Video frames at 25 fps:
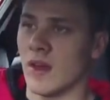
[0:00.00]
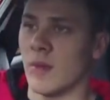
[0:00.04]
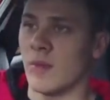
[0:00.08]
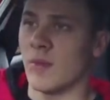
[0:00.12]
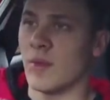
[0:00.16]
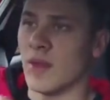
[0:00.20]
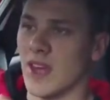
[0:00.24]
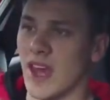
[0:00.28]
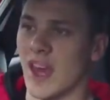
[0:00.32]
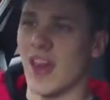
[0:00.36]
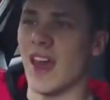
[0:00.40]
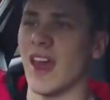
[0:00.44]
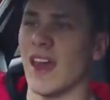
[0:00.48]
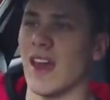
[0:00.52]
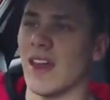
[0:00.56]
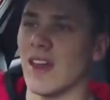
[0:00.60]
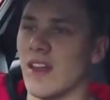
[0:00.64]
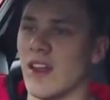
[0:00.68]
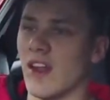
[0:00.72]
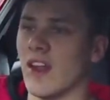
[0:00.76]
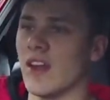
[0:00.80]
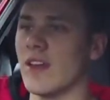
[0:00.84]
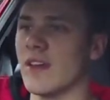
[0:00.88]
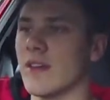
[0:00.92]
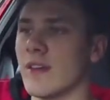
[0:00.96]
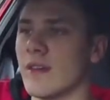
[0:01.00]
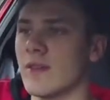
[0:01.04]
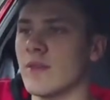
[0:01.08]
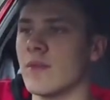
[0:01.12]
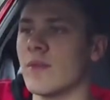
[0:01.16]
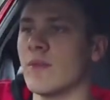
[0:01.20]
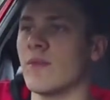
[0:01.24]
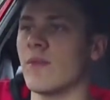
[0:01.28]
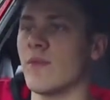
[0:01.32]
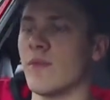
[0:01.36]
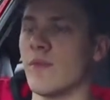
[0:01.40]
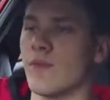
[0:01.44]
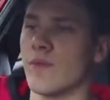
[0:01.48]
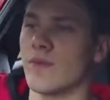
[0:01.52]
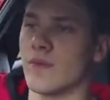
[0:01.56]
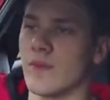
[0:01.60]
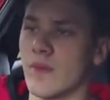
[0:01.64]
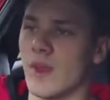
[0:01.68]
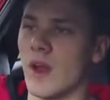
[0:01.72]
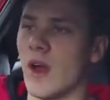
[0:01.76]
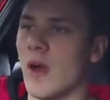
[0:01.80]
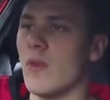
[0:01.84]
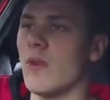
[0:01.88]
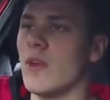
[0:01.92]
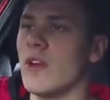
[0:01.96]
But yeah, like,
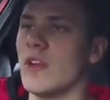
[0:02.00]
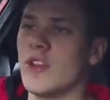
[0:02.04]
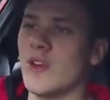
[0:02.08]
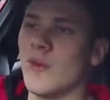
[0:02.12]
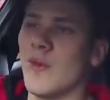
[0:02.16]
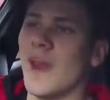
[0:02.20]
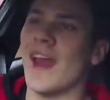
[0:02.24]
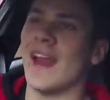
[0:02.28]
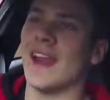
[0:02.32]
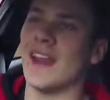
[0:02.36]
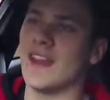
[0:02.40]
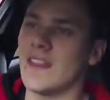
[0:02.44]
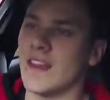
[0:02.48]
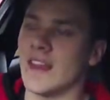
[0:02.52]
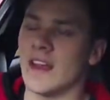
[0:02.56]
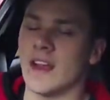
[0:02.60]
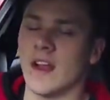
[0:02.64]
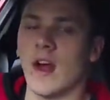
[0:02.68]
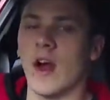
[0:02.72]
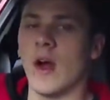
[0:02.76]
I want to do anything.